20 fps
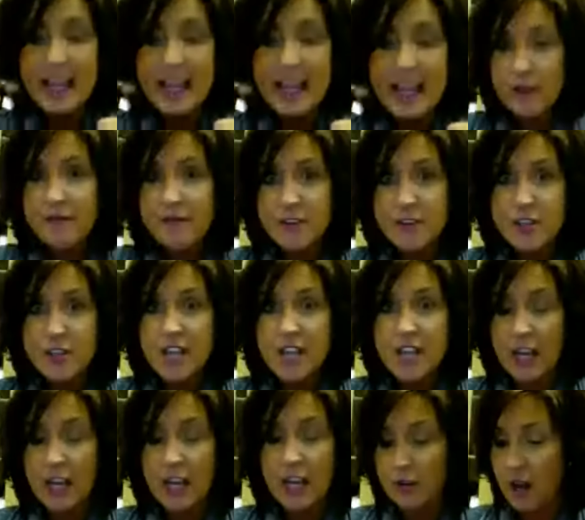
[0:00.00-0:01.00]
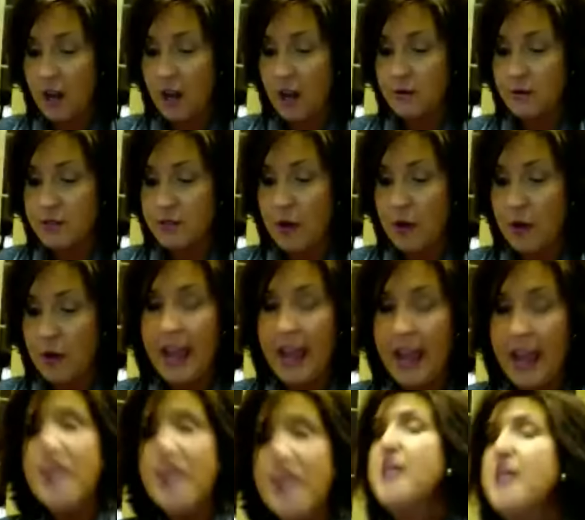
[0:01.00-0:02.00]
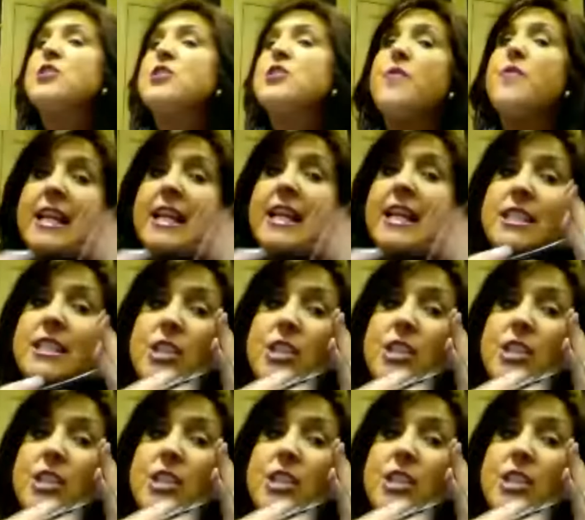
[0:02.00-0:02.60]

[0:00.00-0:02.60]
your first color goes, okay? So that's going